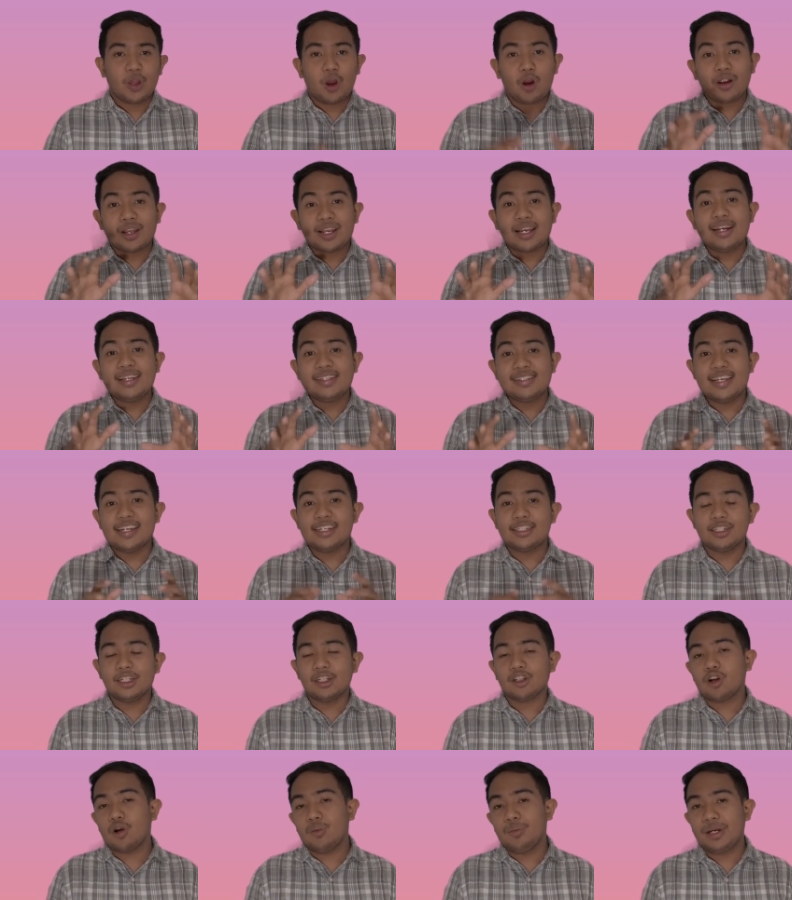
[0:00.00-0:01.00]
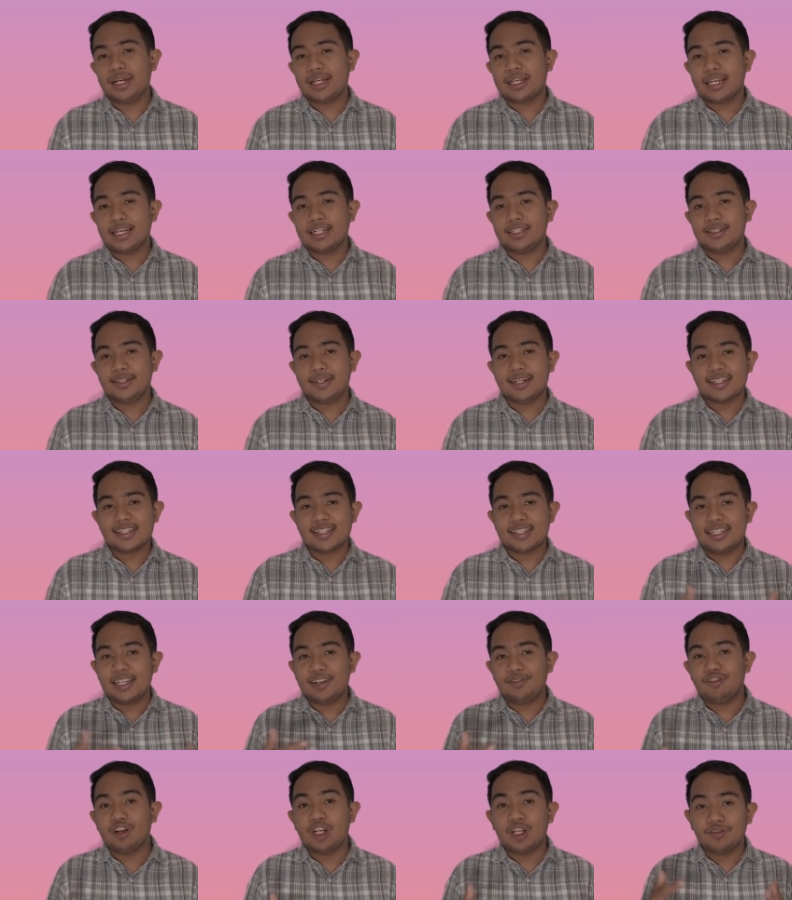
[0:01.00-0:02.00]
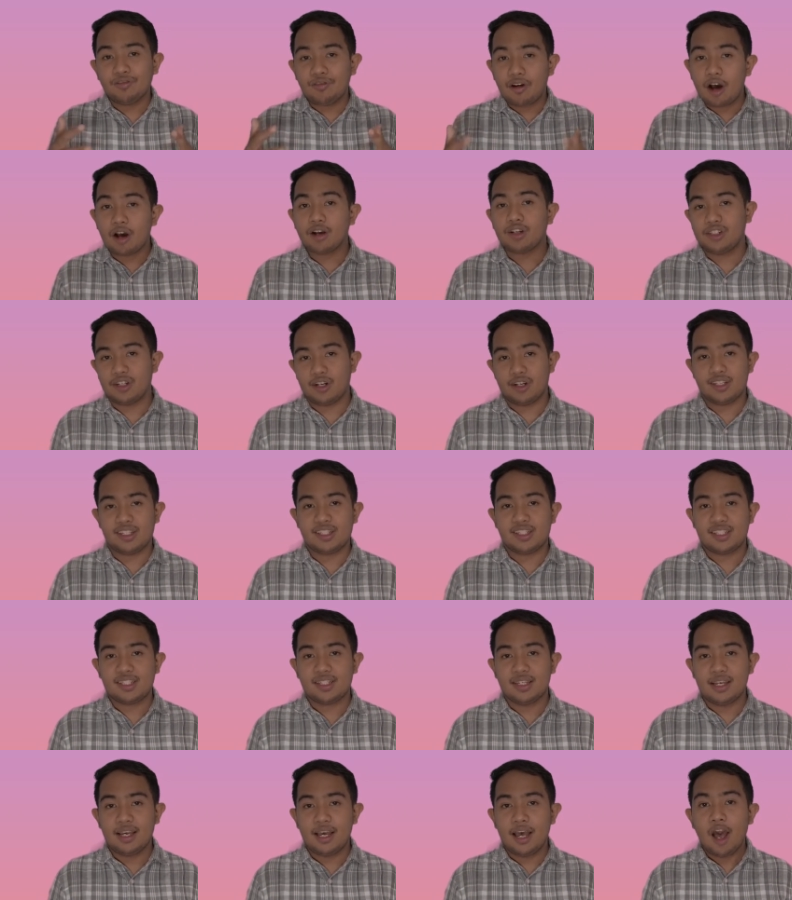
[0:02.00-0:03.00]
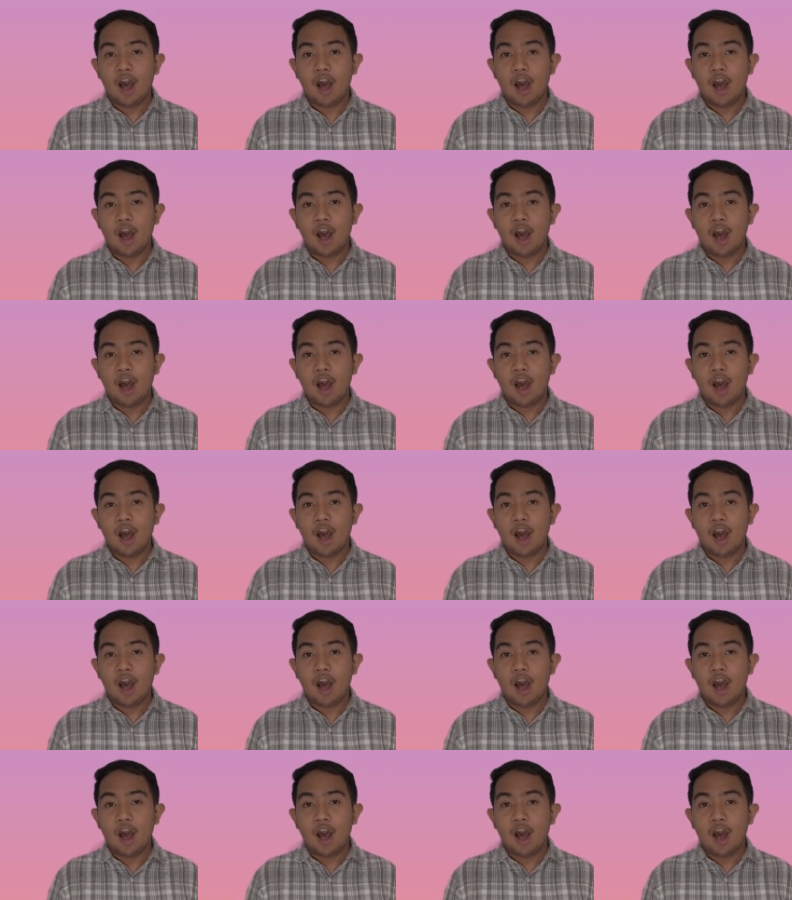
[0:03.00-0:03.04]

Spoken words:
Organizational communication has different functions.